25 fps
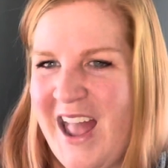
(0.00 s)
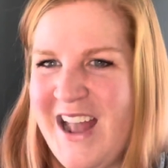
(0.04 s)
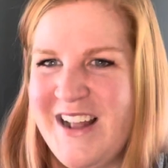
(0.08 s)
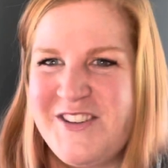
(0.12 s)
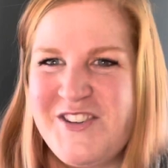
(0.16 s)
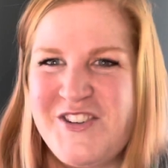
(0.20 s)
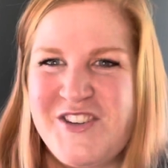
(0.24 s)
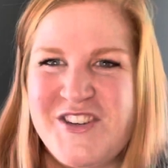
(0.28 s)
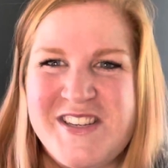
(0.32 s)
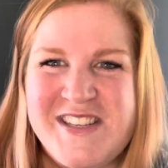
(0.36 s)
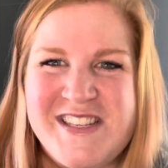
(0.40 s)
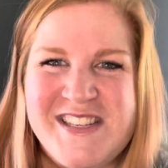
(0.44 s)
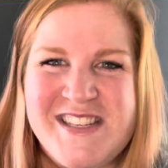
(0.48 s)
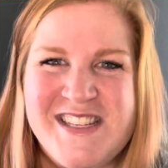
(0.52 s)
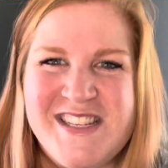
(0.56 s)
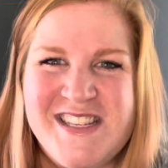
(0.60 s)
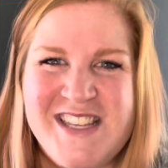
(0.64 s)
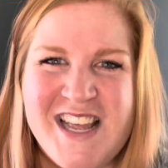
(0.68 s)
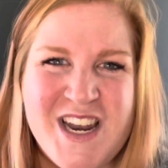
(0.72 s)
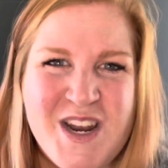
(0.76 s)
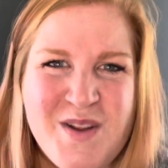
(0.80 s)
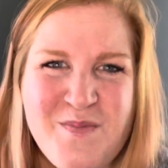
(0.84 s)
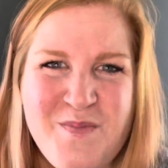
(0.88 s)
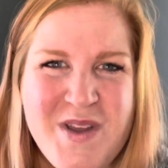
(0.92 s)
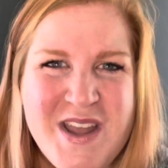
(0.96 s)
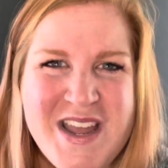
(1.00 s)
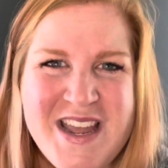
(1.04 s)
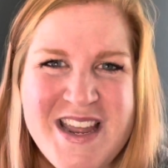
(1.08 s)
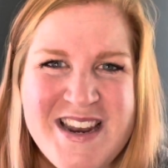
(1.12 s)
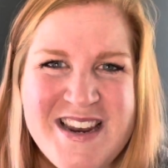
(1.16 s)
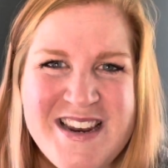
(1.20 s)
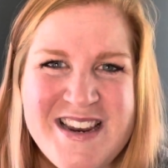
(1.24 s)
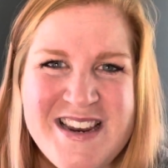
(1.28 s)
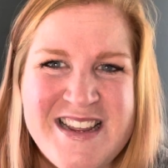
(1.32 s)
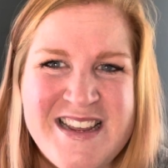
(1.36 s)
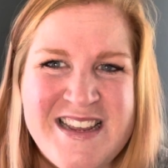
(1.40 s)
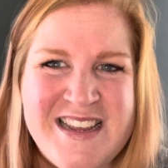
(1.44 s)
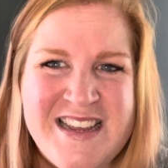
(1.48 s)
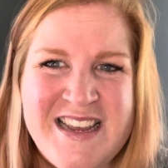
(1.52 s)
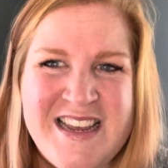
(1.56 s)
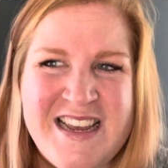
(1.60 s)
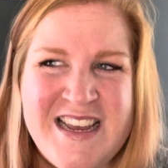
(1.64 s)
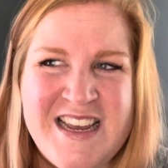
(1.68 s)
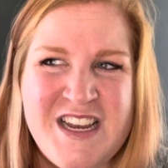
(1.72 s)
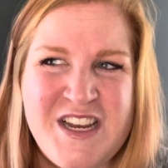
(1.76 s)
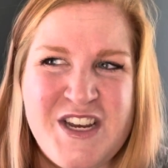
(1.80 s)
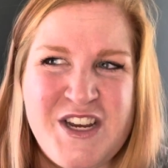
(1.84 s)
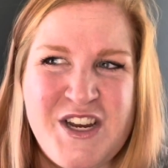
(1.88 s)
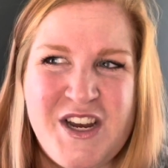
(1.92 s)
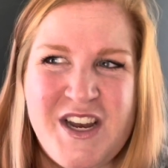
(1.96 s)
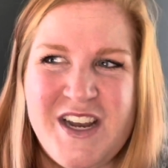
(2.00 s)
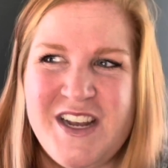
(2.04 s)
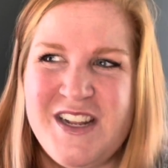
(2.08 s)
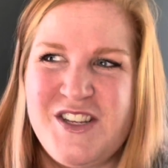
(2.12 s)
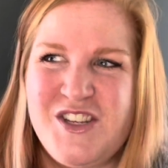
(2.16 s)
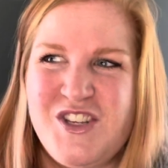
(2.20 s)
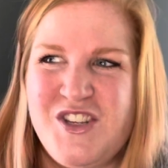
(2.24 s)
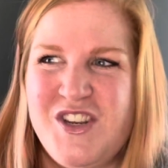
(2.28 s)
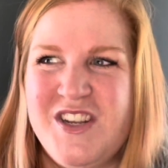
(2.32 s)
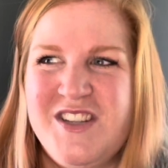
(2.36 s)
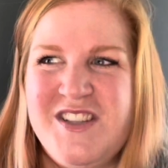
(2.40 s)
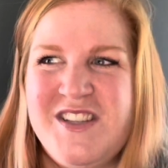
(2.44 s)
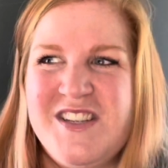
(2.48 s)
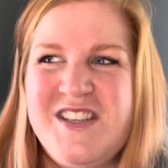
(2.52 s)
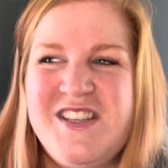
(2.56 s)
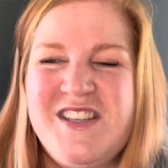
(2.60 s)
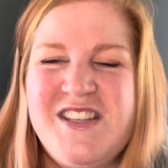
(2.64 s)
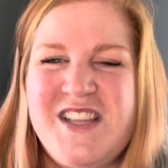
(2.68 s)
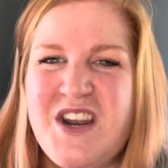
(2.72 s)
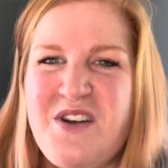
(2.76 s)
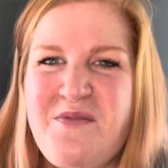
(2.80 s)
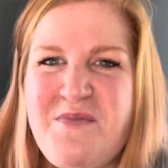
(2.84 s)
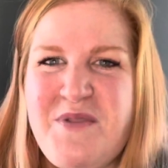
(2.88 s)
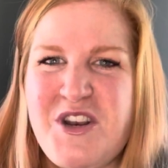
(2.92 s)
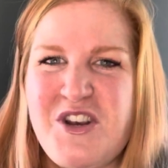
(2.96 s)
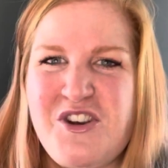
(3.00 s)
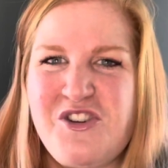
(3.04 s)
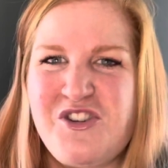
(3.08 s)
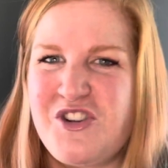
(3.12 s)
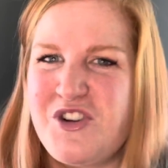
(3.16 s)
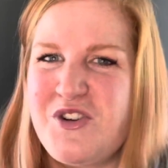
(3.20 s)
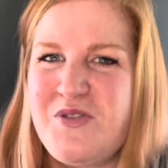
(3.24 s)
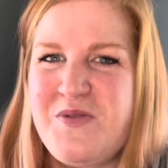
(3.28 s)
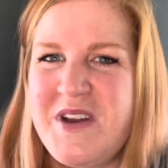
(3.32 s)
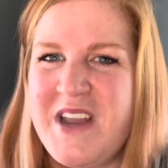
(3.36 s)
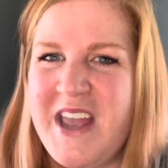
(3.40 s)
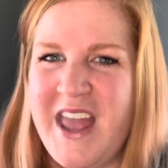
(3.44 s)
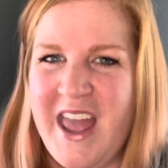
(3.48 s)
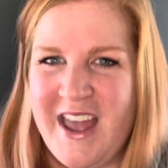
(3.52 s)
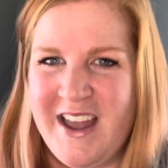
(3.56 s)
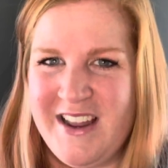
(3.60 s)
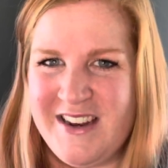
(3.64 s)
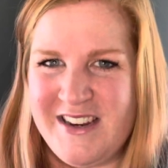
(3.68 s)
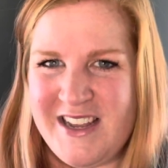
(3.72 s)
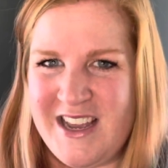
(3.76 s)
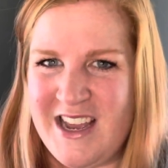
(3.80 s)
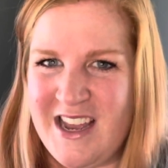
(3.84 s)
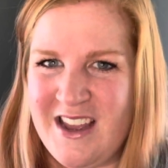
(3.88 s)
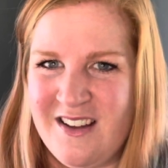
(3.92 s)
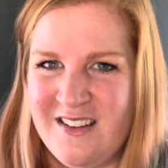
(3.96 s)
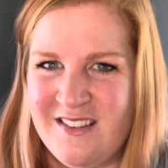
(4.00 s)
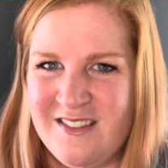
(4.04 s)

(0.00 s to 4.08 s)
just cinnamon. It's a cinnamon chewy candy.